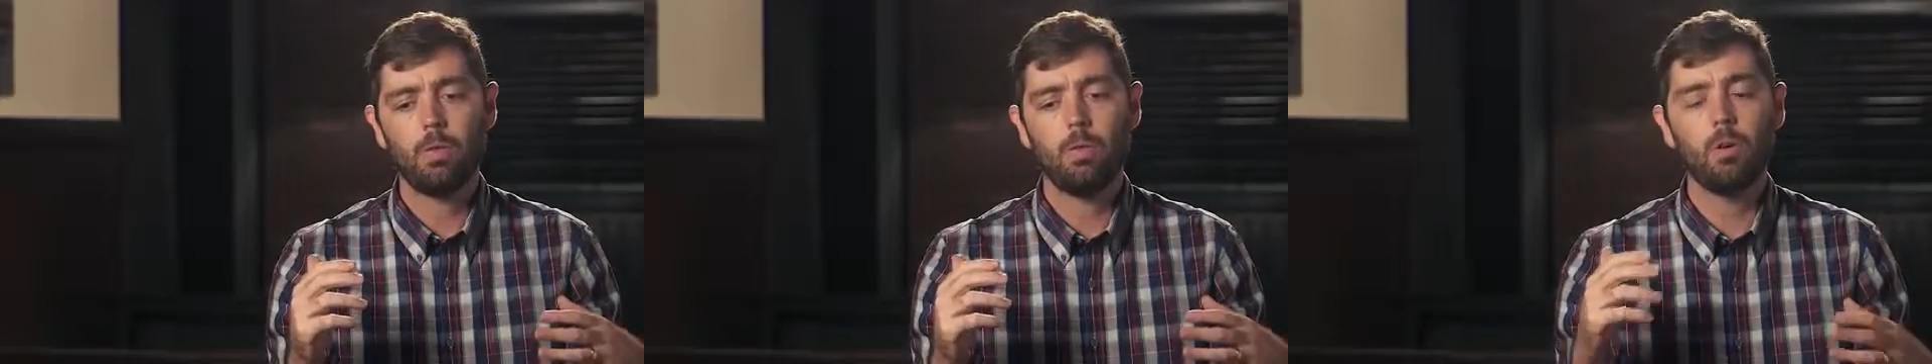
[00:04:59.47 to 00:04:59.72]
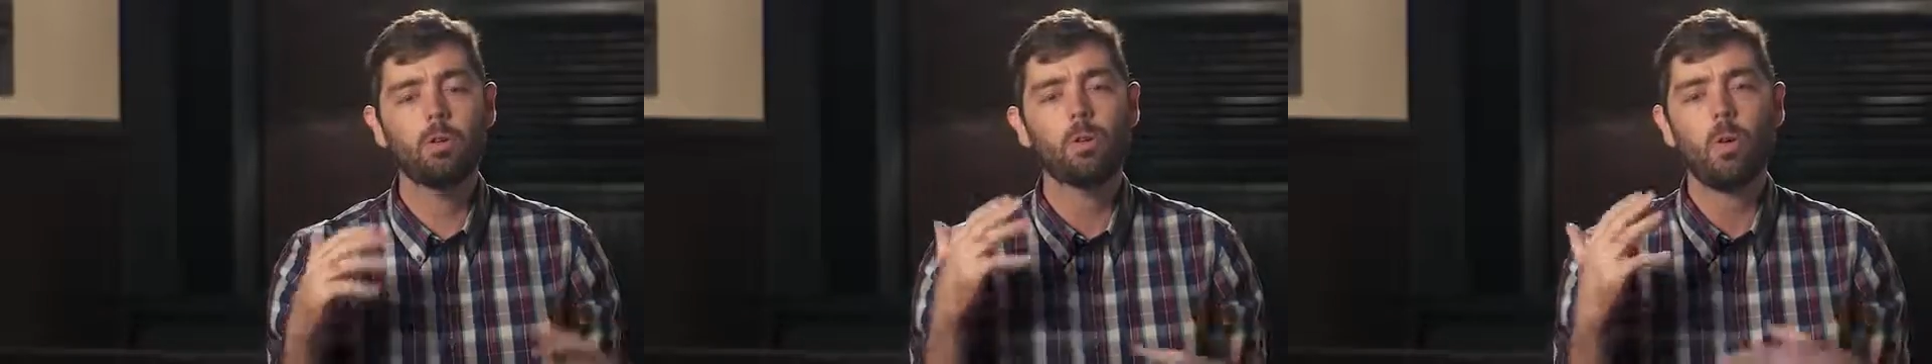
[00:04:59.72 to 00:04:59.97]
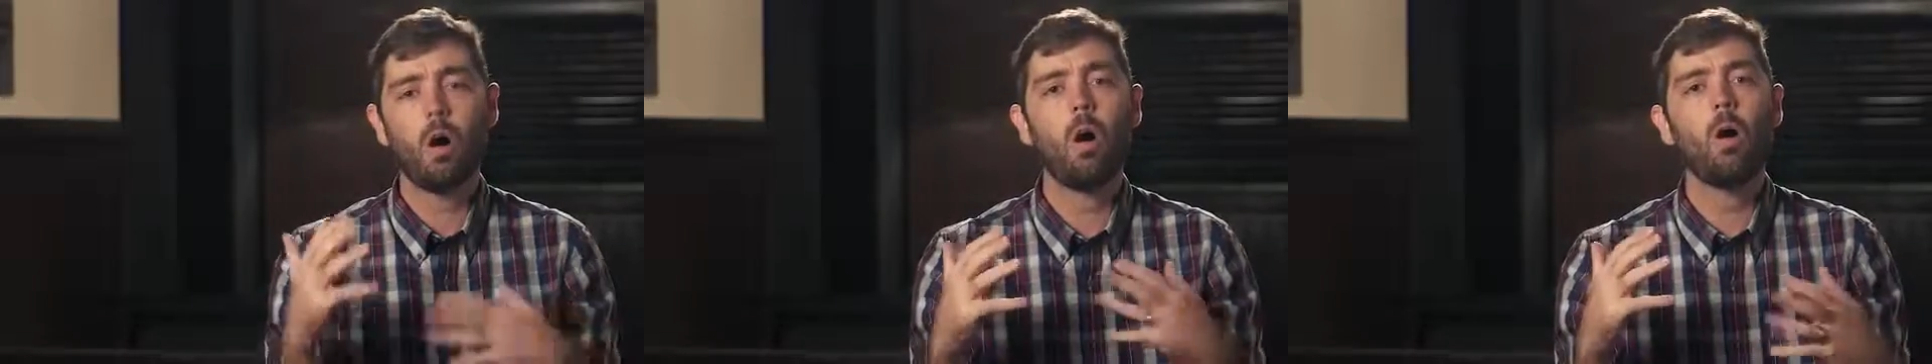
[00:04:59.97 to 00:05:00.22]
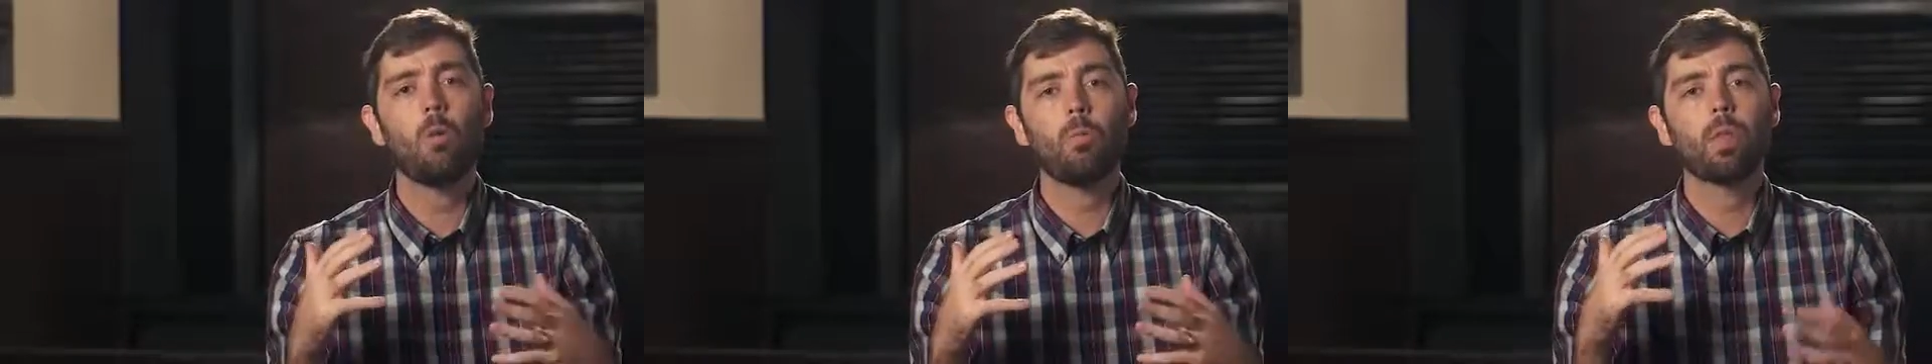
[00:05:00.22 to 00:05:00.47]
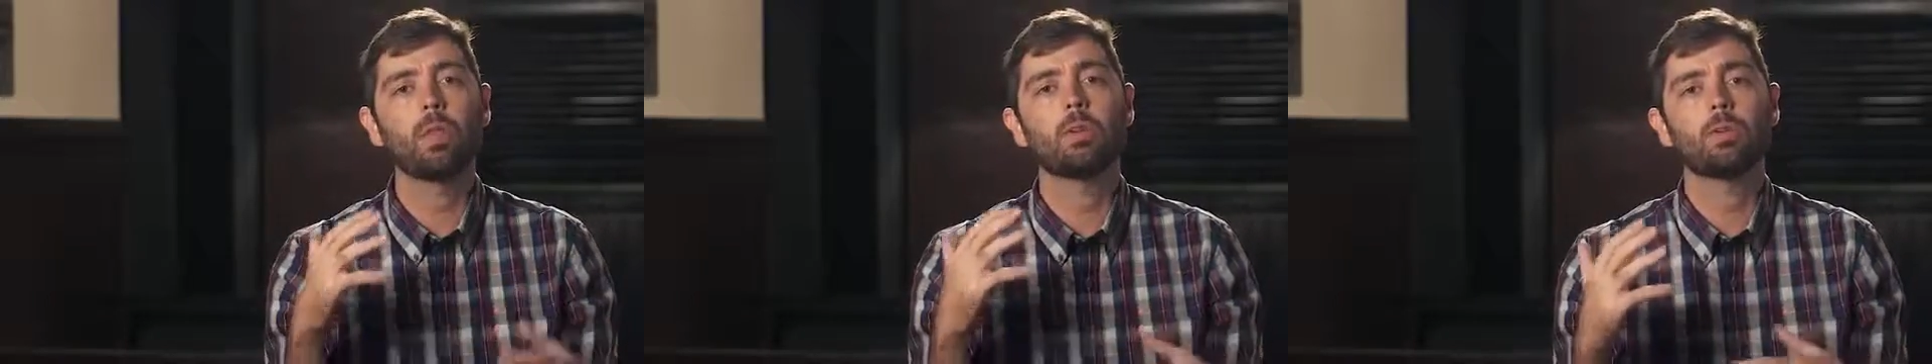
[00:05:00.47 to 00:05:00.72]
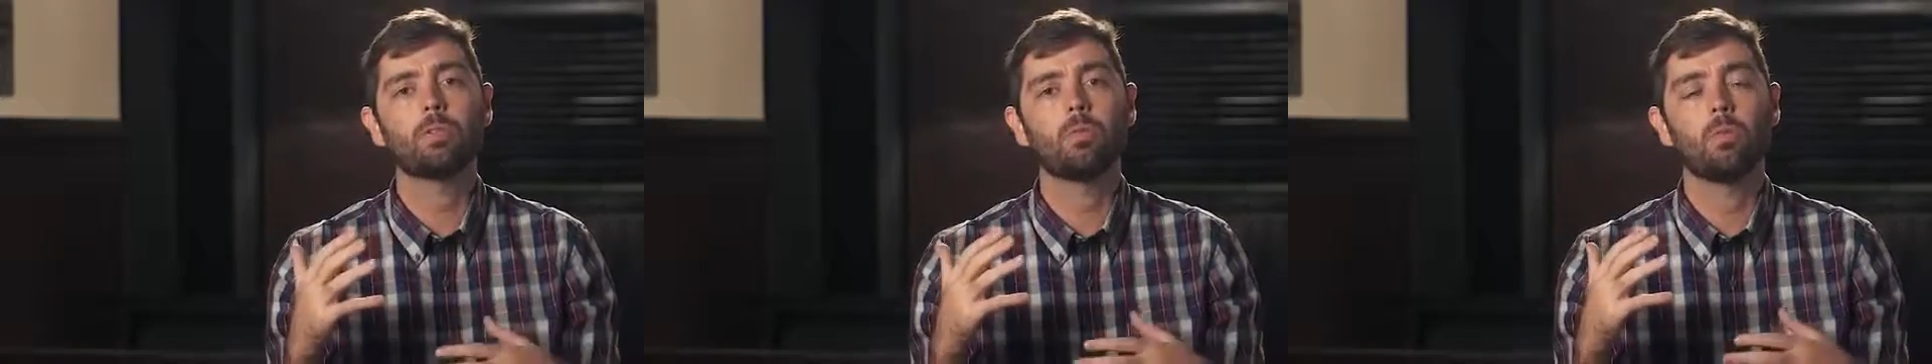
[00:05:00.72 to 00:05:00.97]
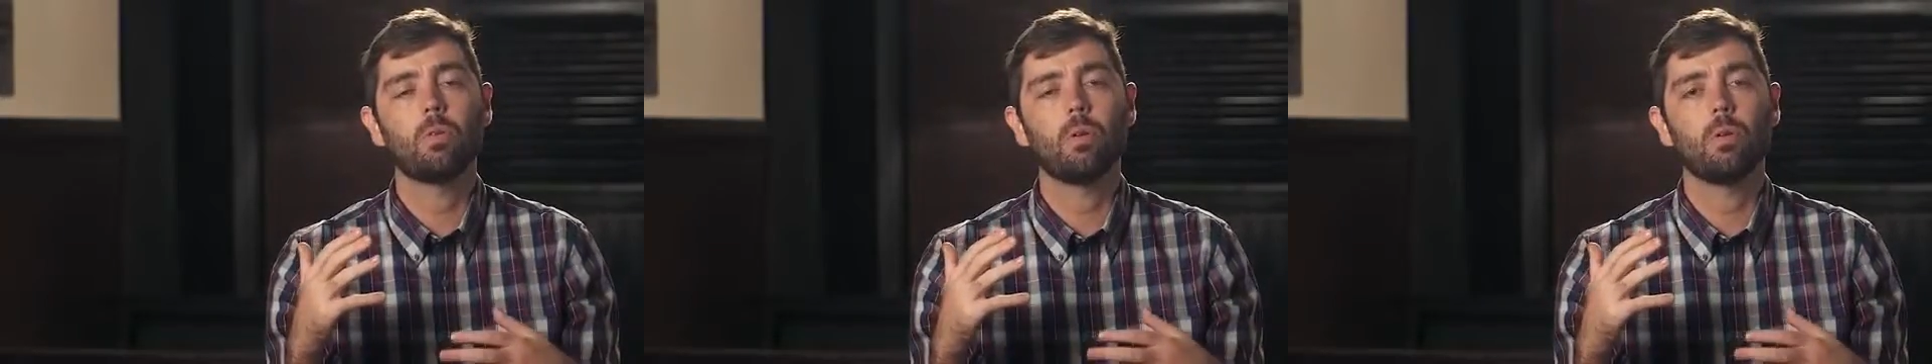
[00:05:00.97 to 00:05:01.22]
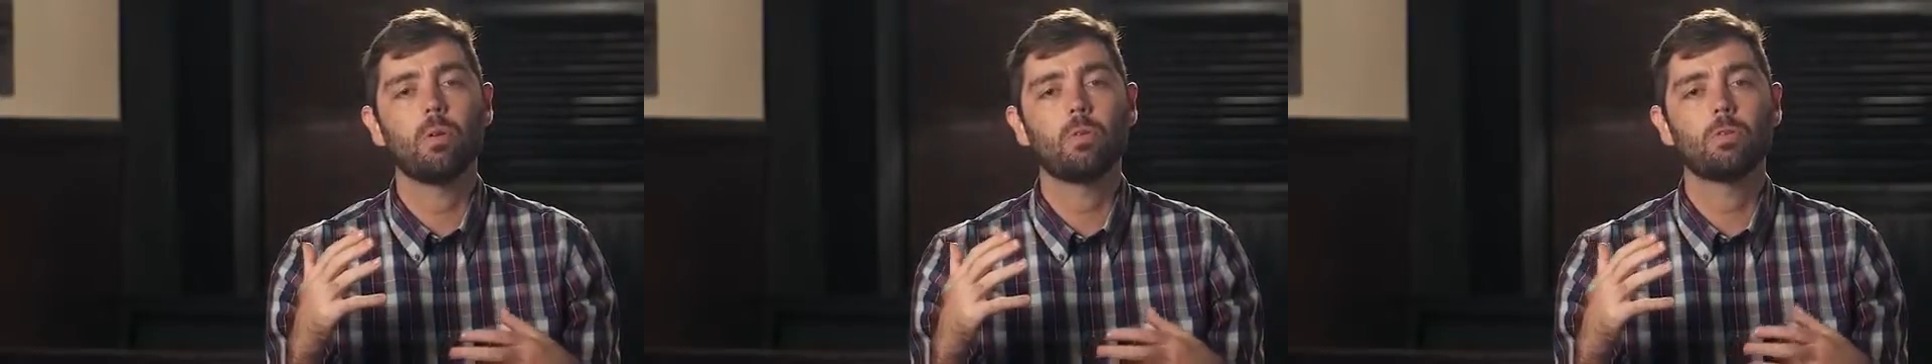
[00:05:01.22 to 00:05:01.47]
those are all really just
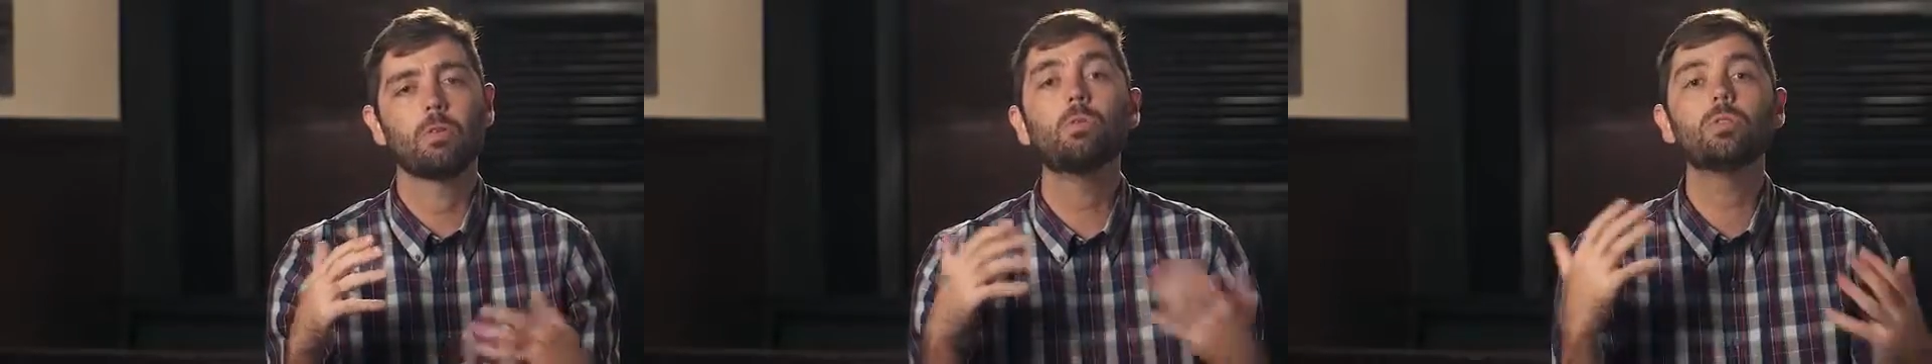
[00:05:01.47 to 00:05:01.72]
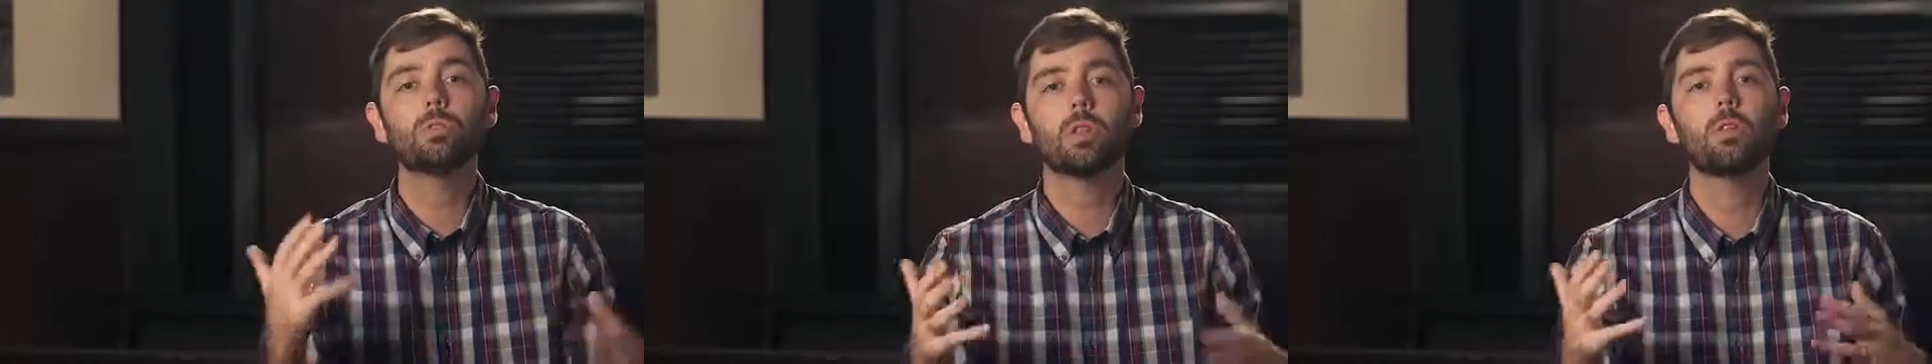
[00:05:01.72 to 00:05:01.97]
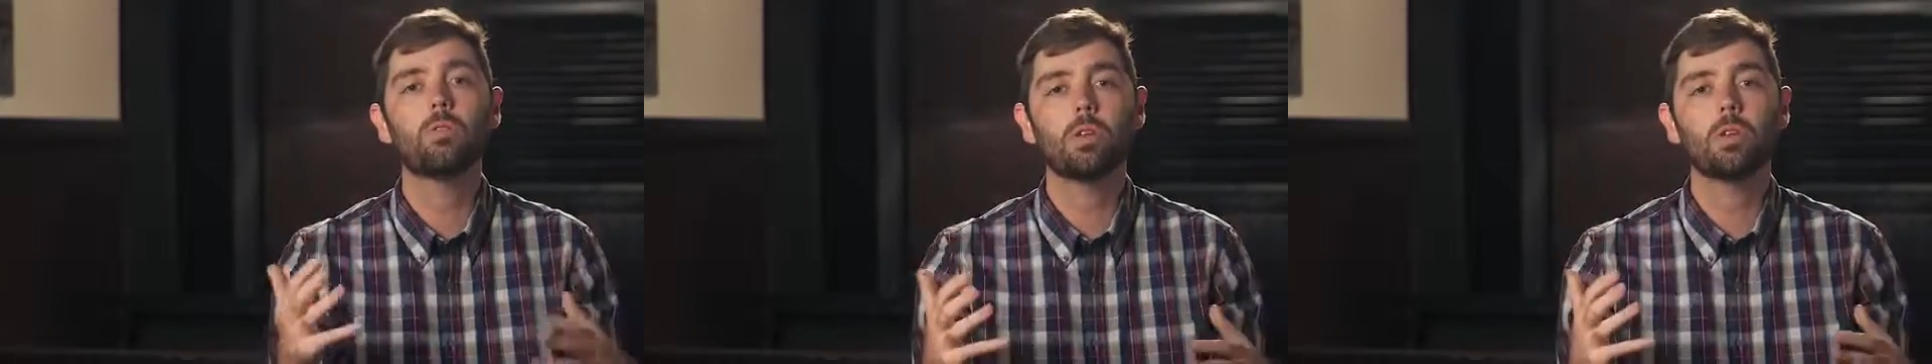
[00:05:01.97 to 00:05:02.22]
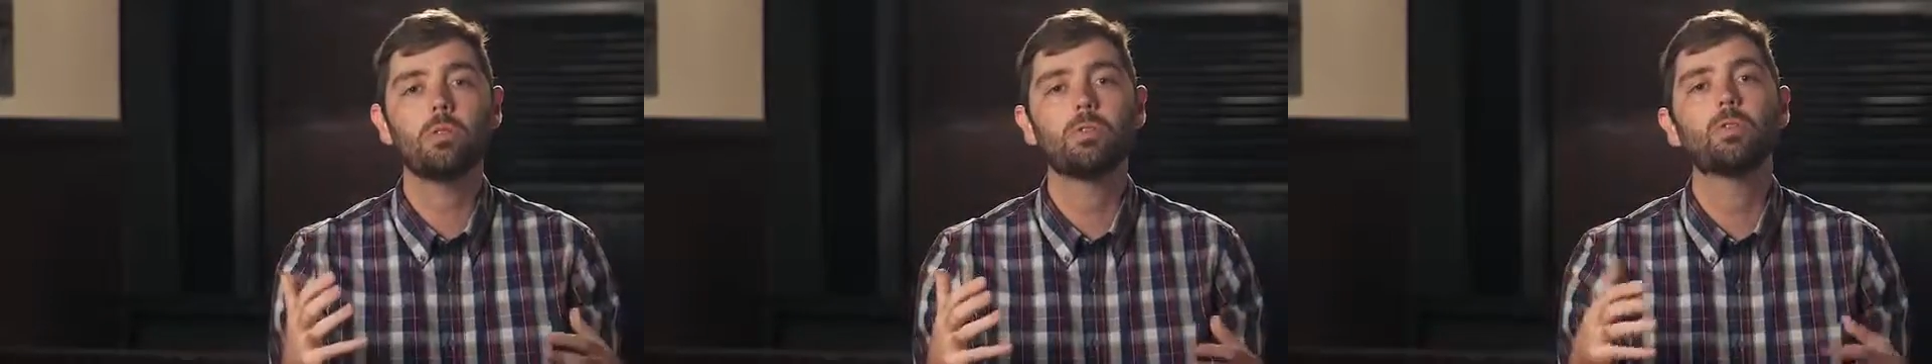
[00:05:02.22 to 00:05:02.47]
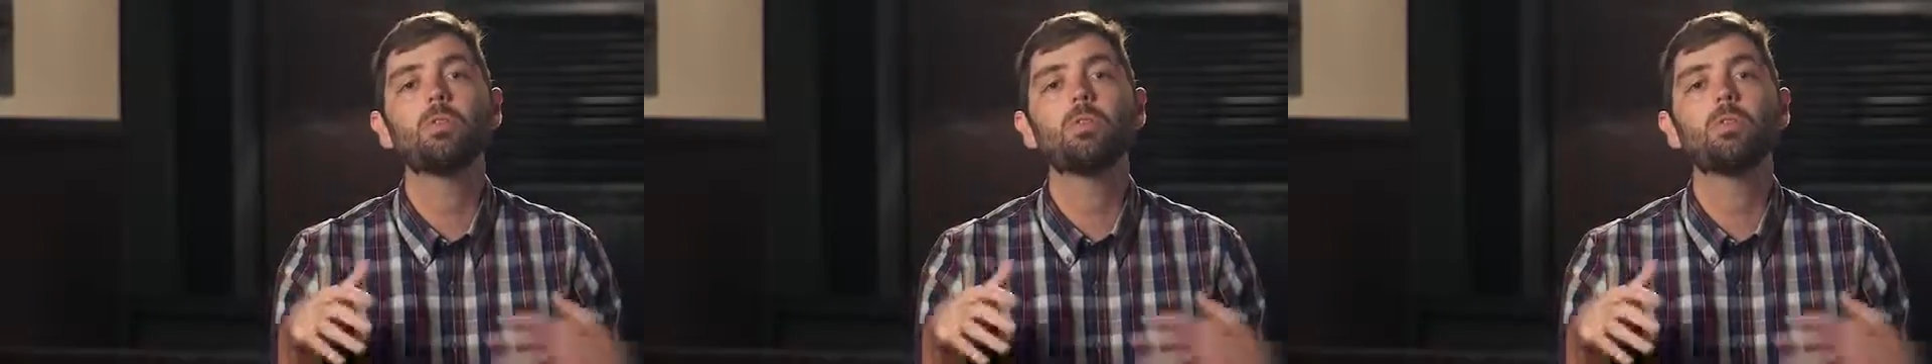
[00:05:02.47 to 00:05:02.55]
tools that you can use